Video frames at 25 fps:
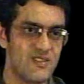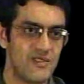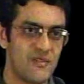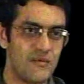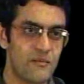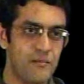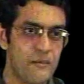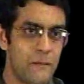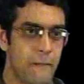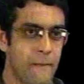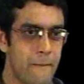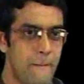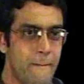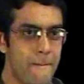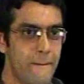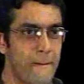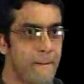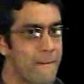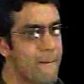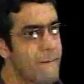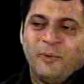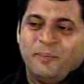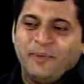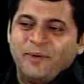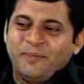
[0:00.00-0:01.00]
You'd be happy if
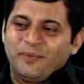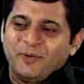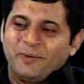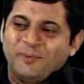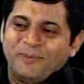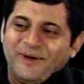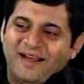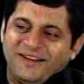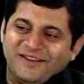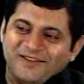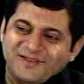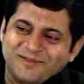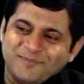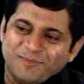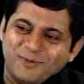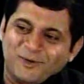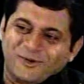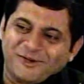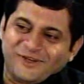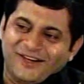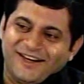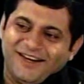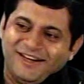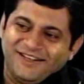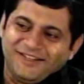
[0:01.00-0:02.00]
more people buy this
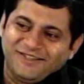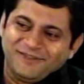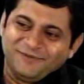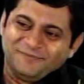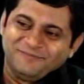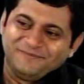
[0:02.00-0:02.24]
book, right?